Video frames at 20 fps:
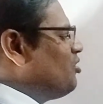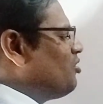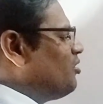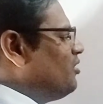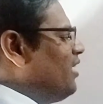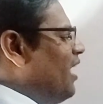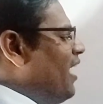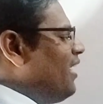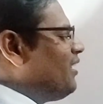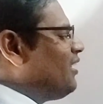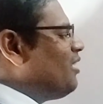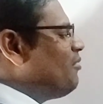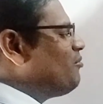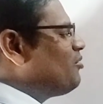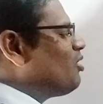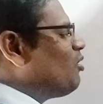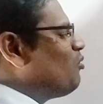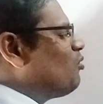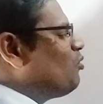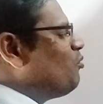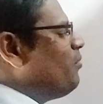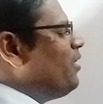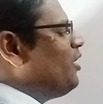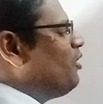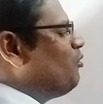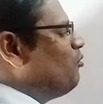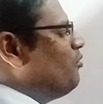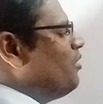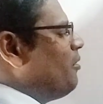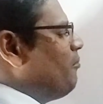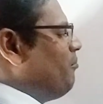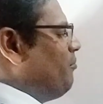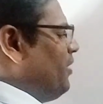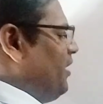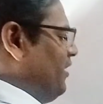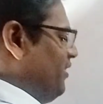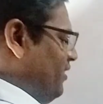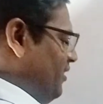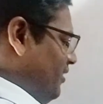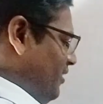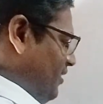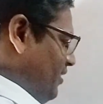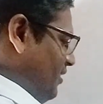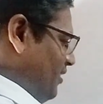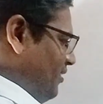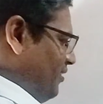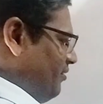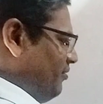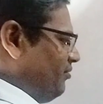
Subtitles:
So that comes out to be 2 ampere.